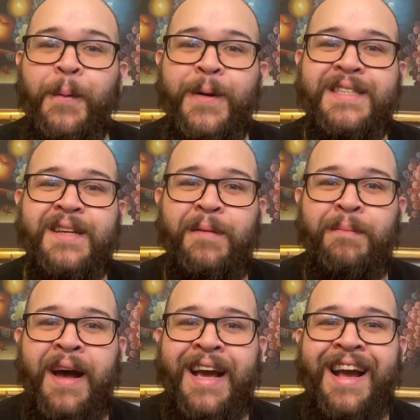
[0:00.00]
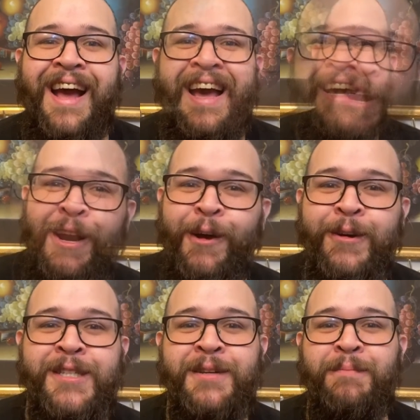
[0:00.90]
What's up, my guys? You know,
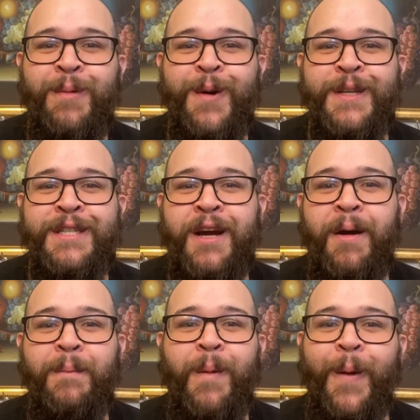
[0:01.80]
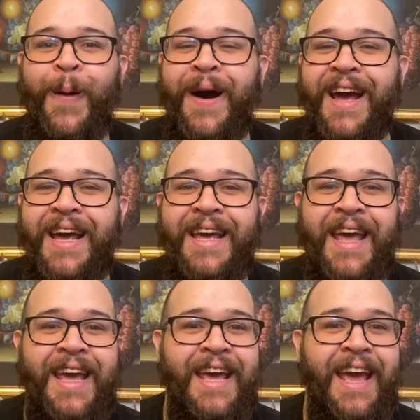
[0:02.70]
it's your boy John Paul,
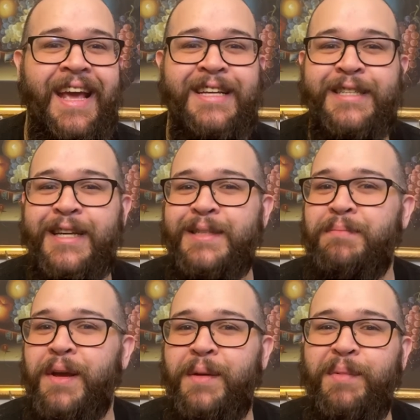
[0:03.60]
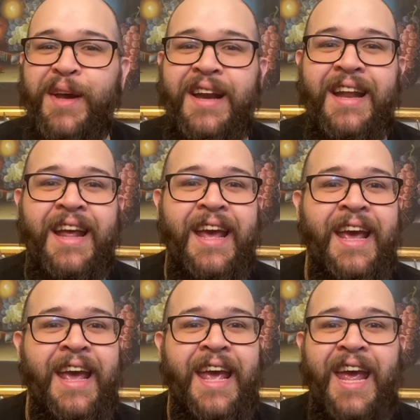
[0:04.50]
aka Just Plain Bearded,
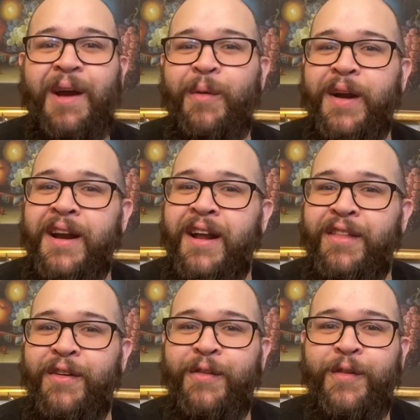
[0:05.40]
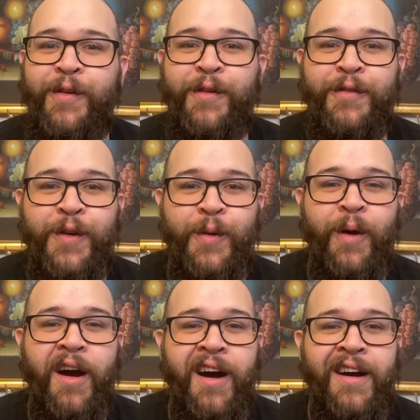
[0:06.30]
here with another
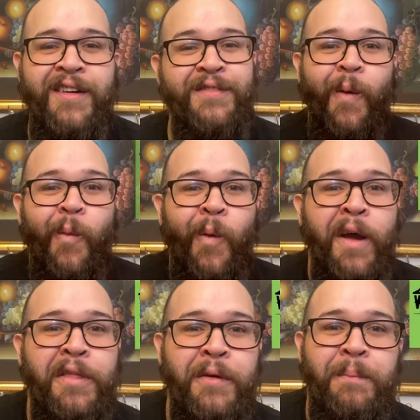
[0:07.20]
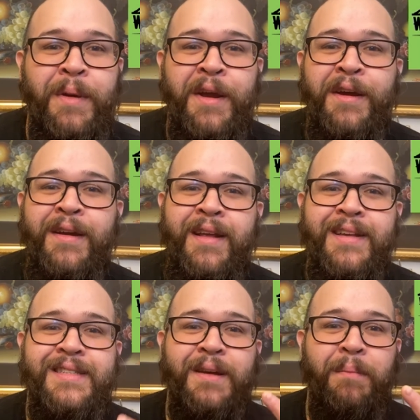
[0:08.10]
review of
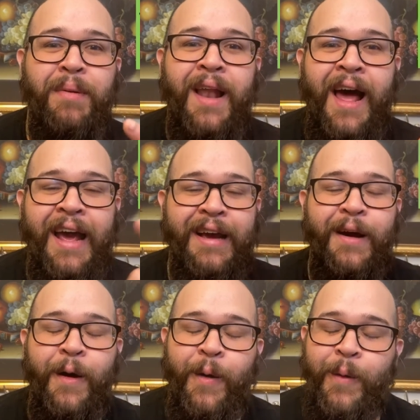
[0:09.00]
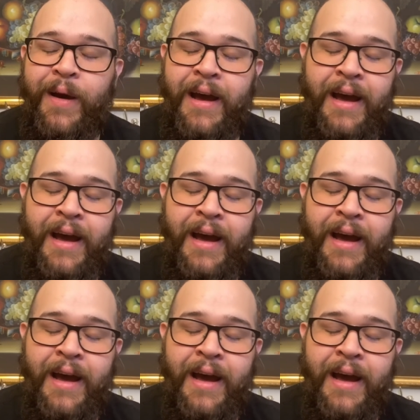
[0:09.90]
WeatherBeard Supply Co.